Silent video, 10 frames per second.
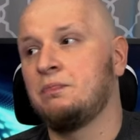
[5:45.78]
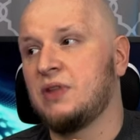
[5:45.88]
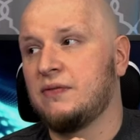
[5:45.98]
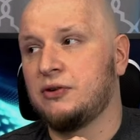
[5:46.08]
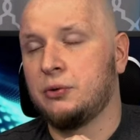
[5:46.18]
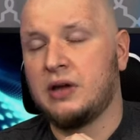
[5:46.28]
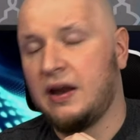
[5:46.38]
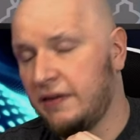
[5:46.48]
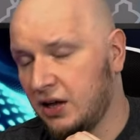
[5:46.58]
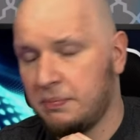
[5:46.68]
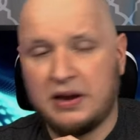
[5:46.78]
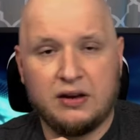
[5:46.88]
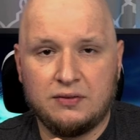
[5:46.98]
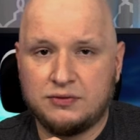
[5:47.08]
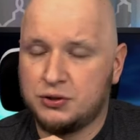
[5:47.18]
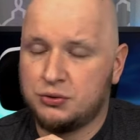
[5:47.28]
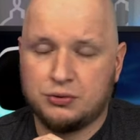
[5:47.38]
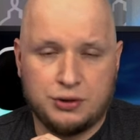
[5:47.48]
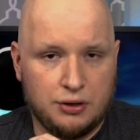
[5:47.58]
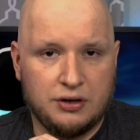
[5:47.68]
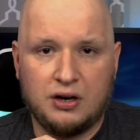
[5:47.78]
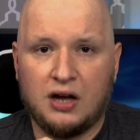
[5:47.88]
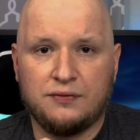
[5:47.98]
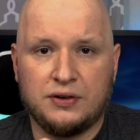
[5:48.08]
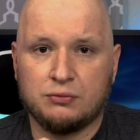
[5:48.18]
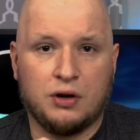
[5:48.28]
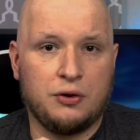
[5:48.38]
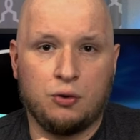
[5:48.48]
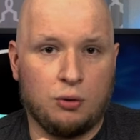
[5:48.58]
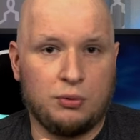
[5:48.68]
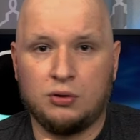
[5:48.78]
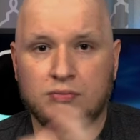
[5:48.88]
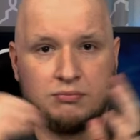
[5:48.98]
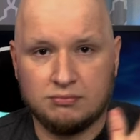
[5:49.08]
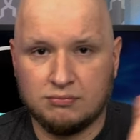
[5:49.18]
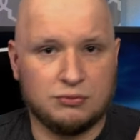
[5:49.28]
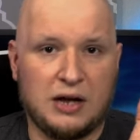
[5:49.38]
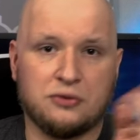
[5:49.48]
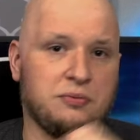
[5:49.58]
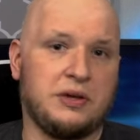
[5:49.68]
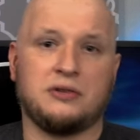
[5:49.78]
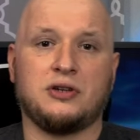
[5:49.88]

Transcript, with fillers: If you're doing anything competitive, just turn it off and run normal routes from there.